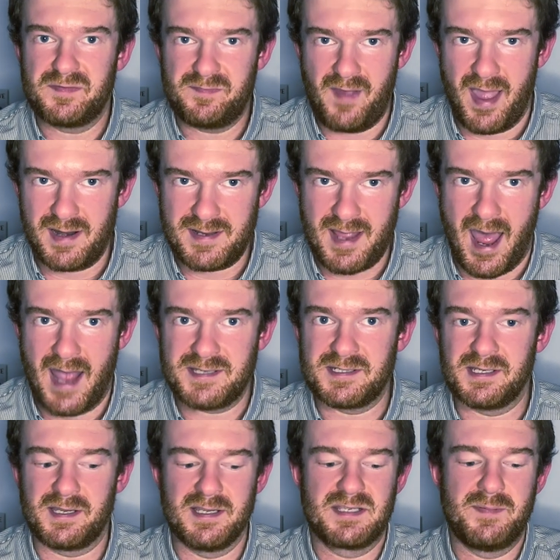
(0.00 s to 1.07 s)

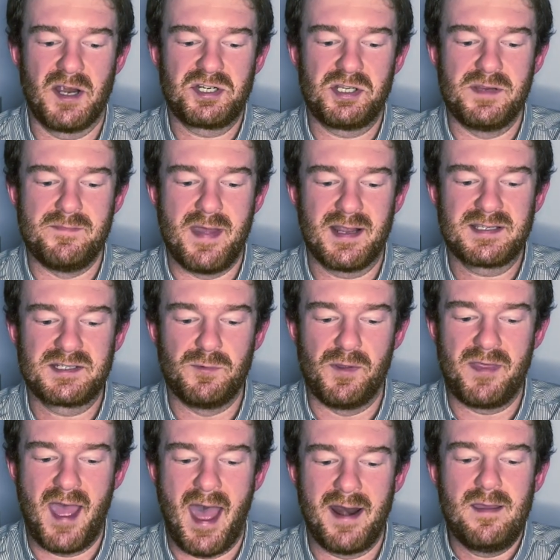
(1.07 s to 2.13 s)
fantastic, especially mixed with
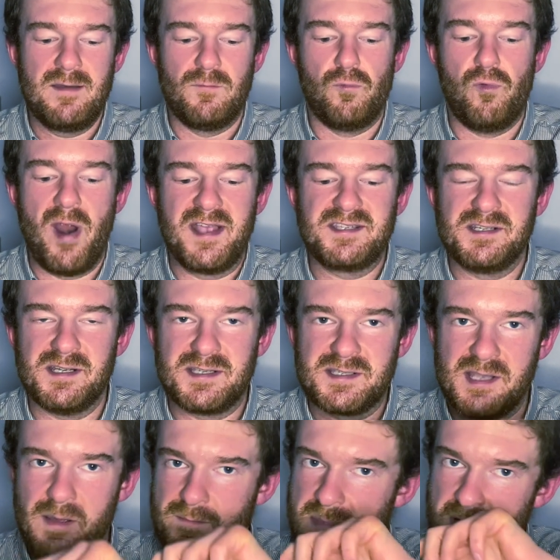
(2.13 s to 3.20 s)
that resinous
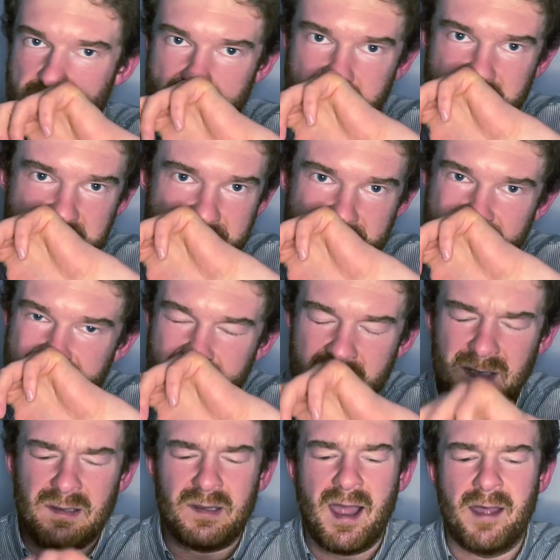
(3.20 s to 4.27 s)
amyris
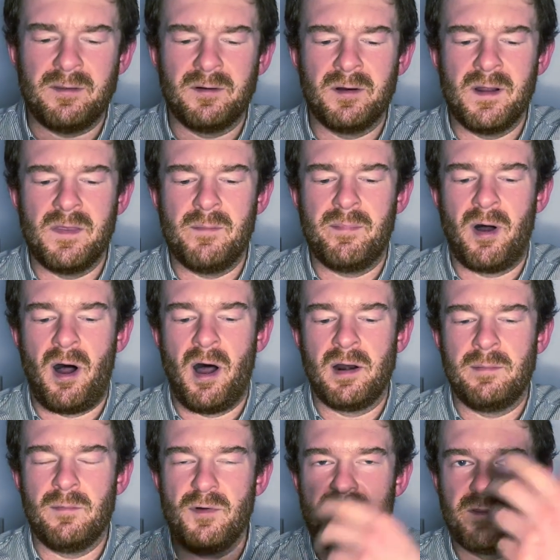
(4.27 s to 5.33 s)
and leather in the
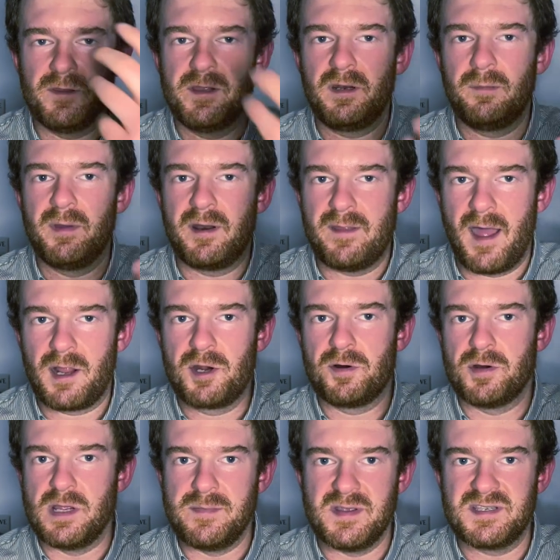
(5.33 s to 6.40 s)
bottom with a little bit of that
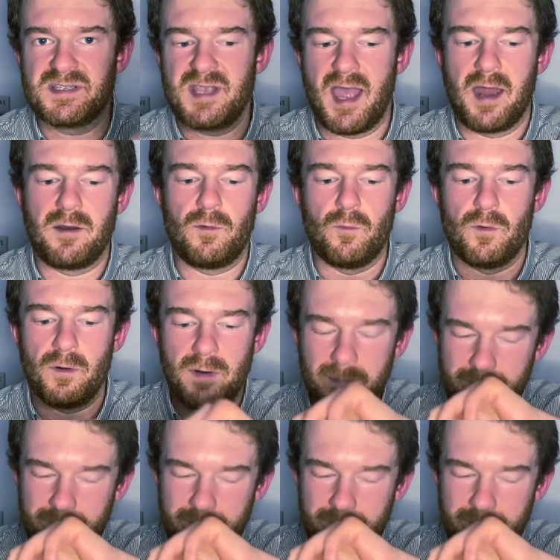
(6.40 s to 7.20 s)
creamy sandalwood.